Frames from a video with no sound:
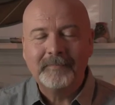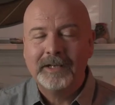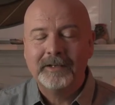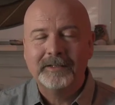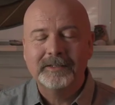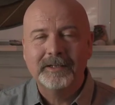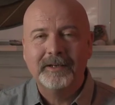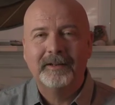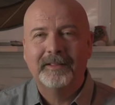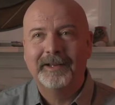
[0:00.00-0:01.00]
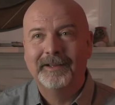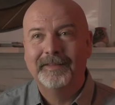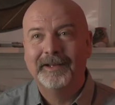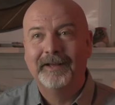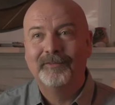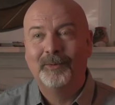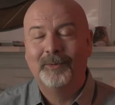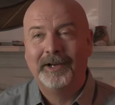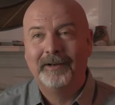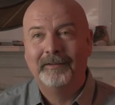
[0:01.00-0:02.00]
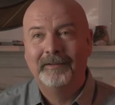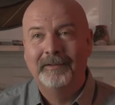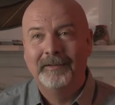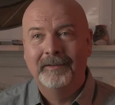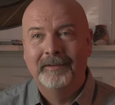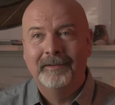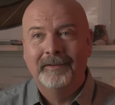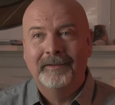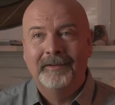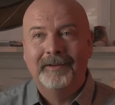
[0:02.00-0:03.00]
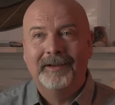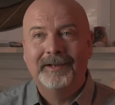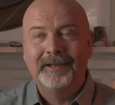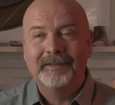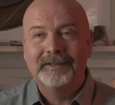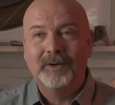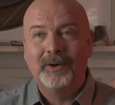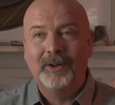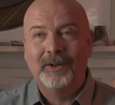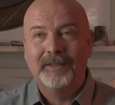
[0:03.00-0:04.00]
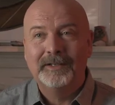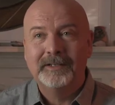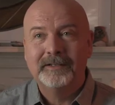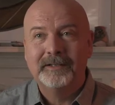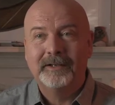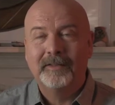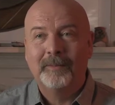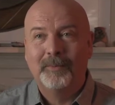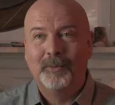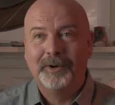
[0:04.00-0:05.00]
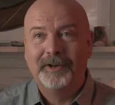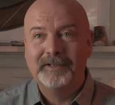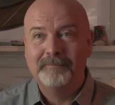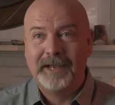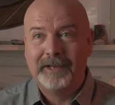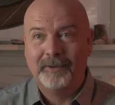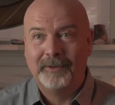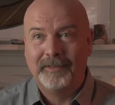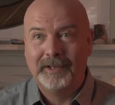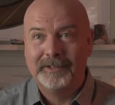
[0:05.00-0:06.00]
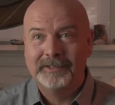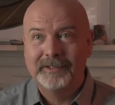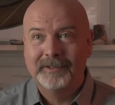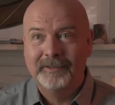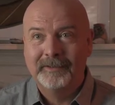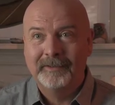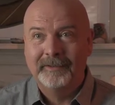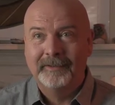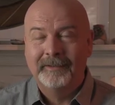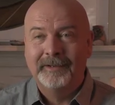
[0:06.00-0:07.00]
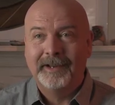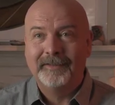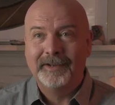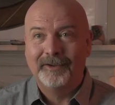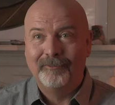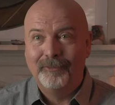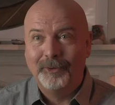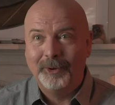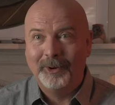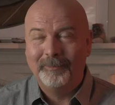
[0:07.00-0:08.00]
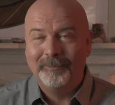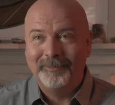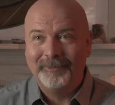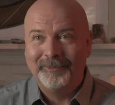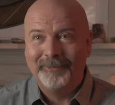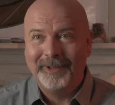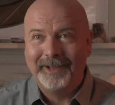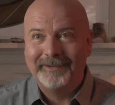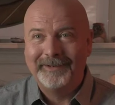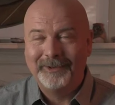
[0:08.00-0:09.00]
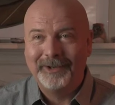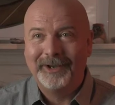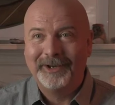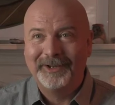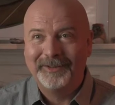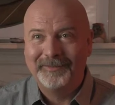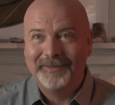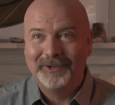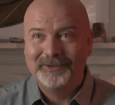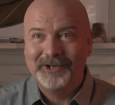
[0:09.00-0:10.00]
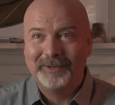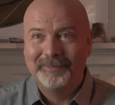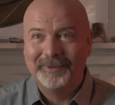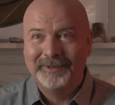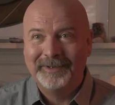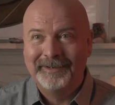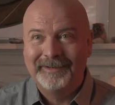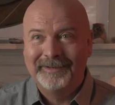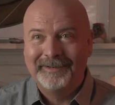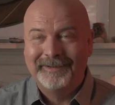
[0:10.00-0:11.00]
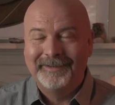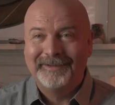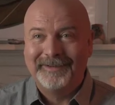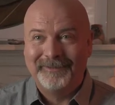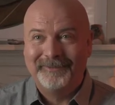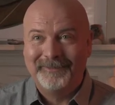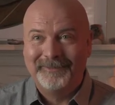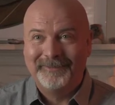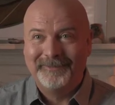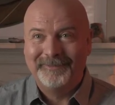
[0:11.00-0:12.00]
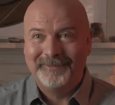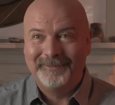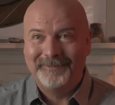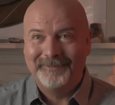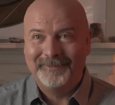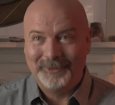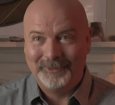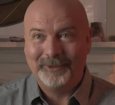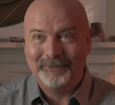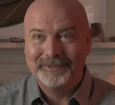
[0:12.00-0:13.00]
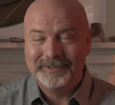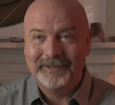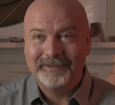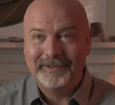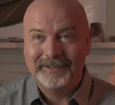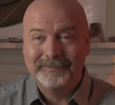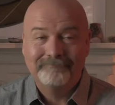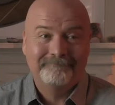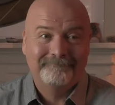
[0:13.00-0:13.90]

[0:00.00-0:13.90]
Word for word: I didn't send anything. And then after a while, I get this call that says, you know, the board has met on this, and they confirm that you cannot get the fellowship if you don't sign this.